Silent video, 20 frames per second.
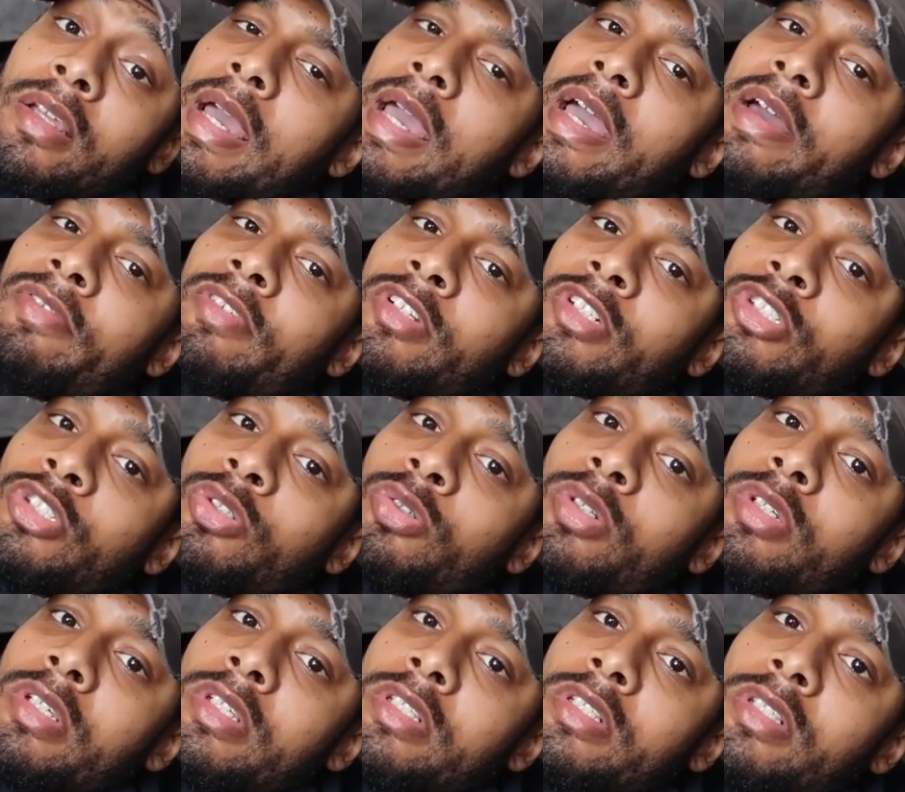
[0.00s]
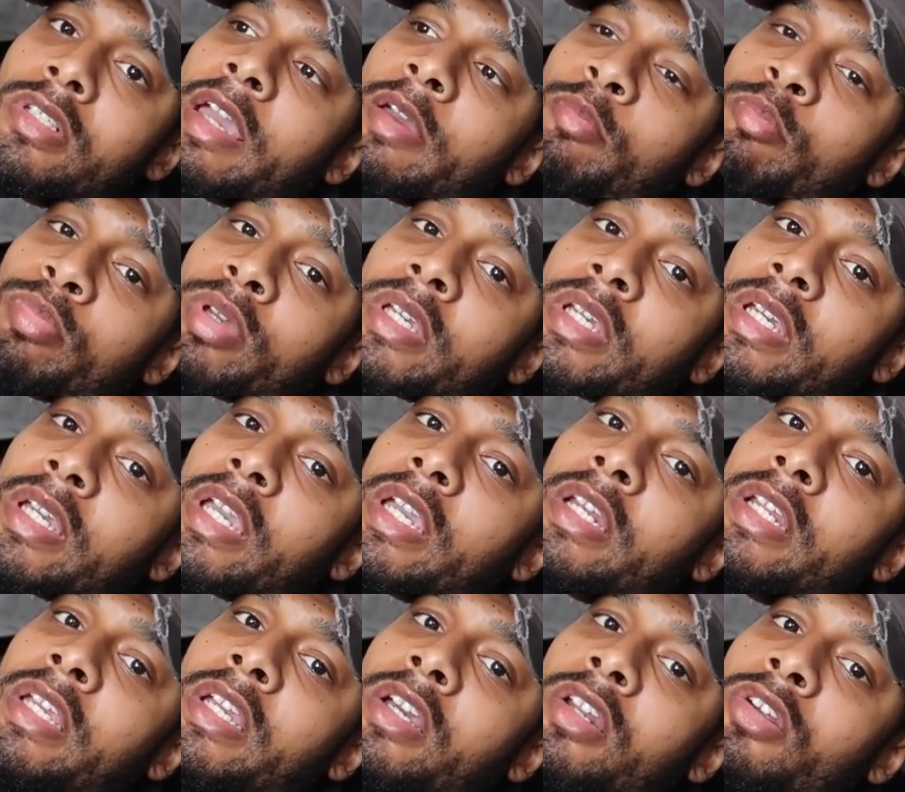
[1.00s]
I have a choice. And being
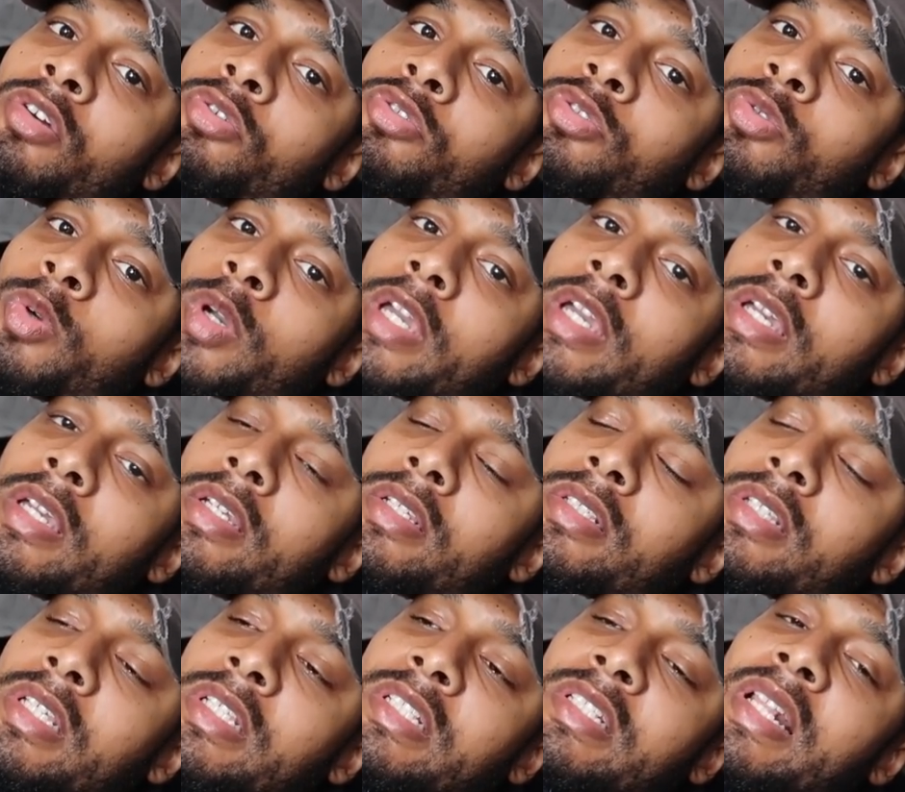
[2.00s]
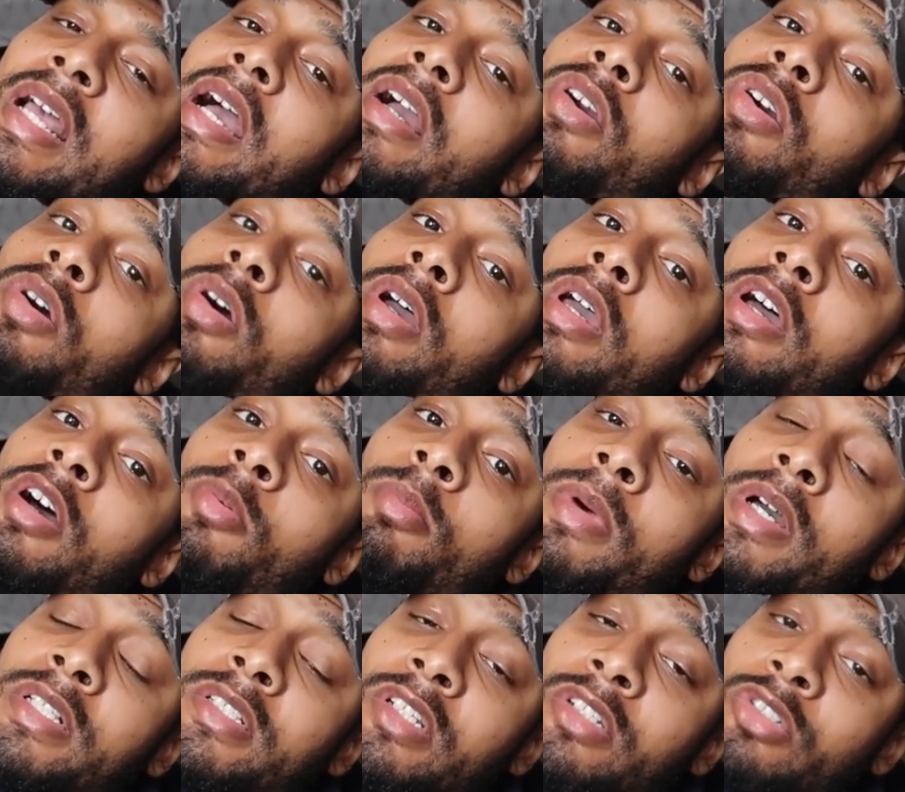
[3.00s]
any of those ways is not going to help
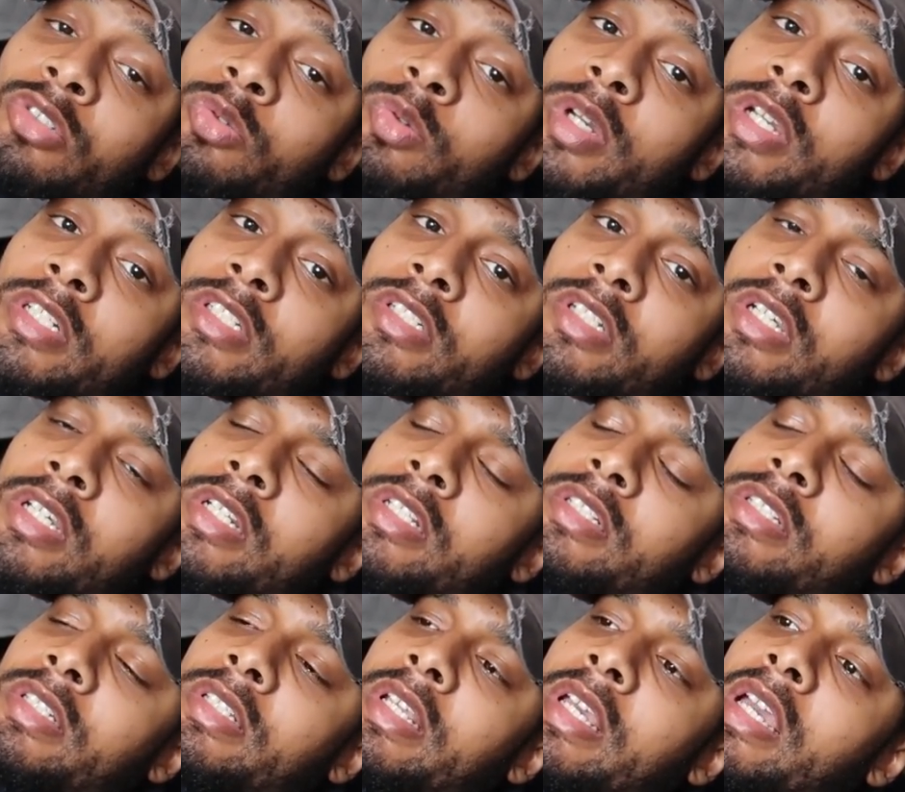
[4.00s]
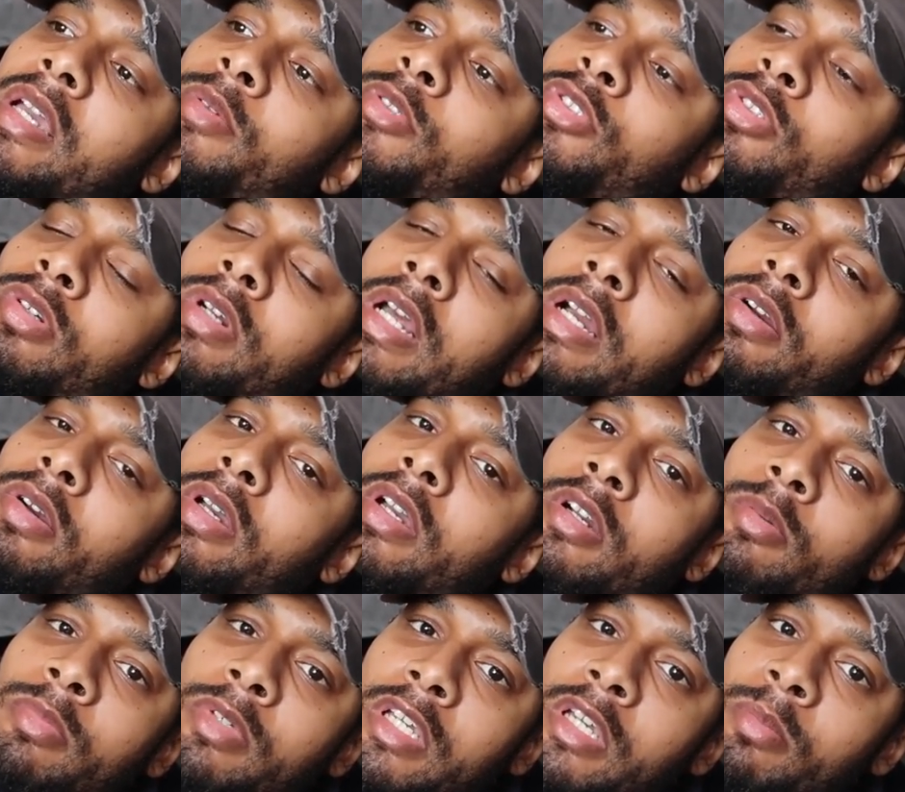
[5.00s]
my situation, and it's damn sure not going to
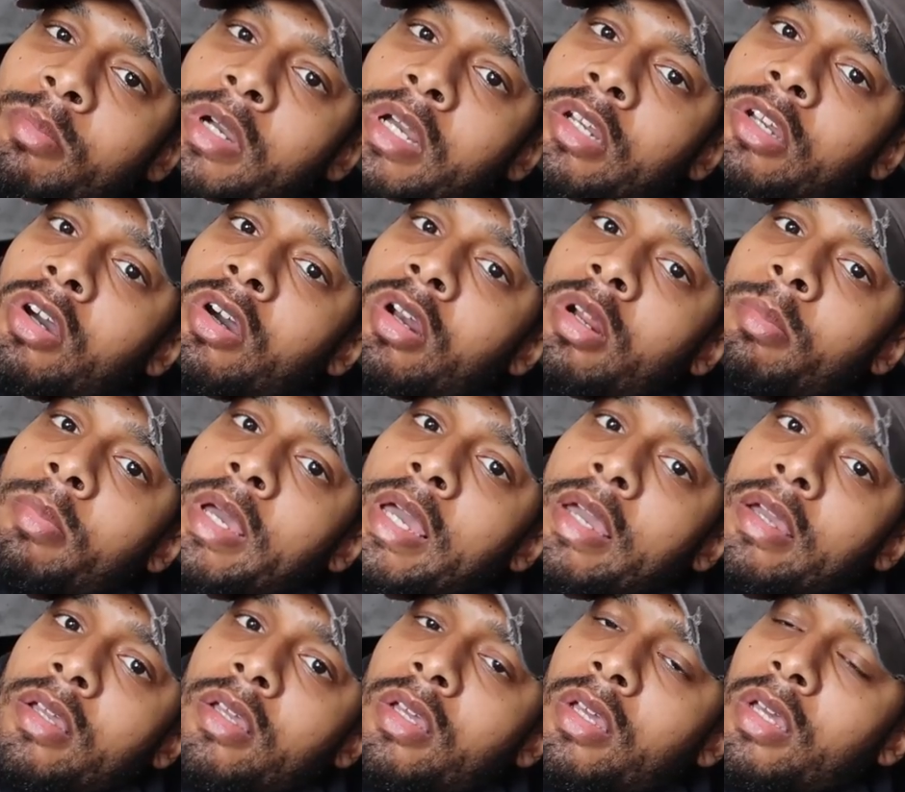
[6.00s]
help me get my daughter back.